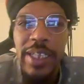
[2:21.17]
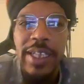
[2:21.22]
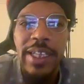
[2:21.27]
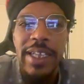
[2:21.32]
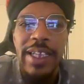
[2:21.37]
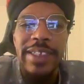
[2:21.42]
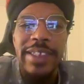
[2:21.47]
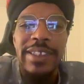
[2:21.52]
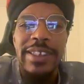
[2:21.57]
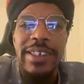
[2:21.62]

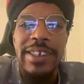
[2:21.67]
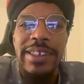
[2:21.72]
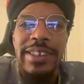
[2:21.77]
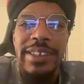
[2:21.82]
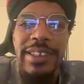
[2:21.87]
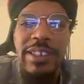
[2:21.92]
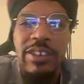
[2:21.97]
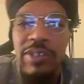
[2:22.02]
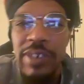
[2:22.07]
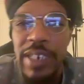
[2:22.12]
It's a
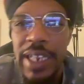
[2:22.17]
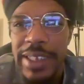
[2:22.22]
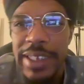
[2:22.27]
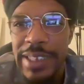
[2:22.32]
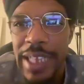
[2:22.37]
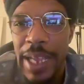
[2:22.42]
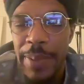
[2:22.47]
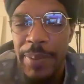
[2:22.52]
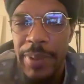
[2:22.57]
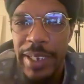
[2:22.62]
decentralized
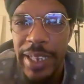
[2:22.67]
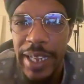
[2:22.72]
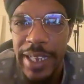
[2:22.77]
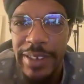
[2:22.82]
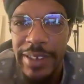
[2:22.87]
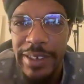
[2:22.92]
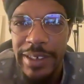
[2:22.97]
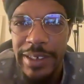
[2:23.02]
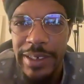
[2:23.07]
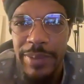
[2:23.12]

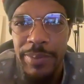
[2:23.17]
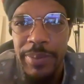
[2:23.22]
application,